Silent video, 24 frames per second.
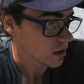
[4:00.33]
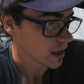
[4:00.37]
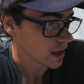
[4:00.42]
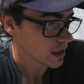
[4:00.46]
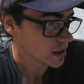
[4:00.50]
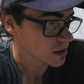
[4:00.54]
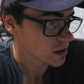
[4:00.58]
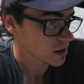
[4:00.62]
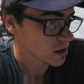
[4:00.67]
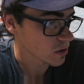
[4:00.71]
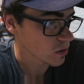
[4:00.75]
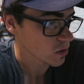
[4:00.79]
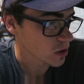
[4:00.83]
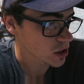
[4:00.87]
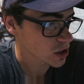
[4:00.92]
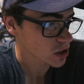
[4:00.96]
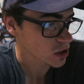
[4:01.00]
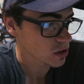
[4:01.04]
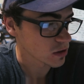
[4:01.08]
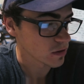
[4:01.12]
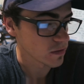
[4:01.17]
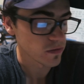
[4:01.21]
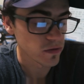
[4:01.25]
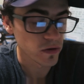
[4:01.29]
answer the
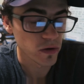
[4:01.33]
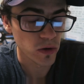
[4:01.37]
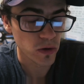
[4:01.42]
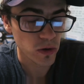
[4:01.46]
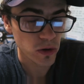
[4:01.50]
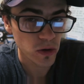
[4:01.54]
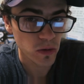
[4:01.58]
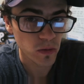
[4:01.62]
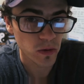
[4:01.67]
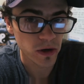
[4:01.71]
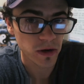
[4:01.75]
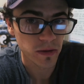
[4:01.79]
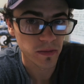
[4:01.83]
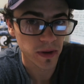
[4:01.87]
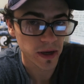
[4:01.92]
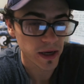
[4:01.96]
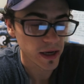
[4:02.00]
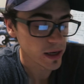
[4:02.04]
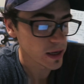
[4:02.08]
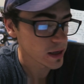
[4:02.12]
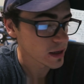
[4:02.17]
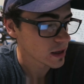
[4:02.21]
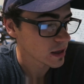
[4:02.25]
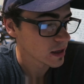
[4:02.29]
question of who you want to
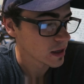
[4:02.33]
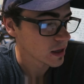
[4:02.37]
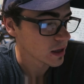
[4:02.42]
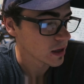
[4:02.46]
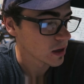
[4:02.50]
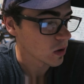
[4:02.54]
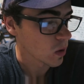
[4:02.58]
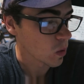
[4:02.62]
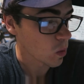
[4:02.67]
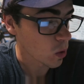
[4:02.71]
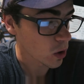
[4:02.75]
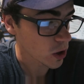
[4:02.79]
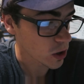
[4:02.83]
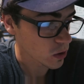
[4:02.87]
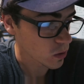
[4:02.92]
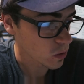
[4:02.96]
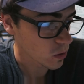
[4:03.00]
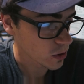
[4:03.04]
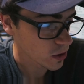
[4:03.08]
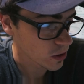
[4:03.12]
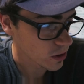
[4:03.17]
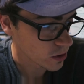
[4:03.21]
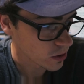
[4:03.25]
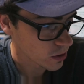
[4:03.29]
be, what you
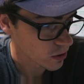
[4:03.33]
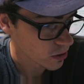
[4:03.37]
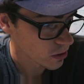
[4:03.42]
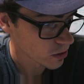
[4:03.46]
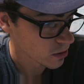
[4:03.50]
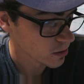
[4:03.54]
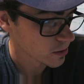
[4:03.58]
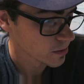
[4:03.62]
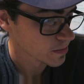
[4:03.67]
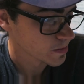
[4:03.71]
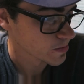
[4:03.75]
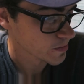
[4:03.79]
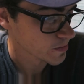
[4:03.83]
want to do,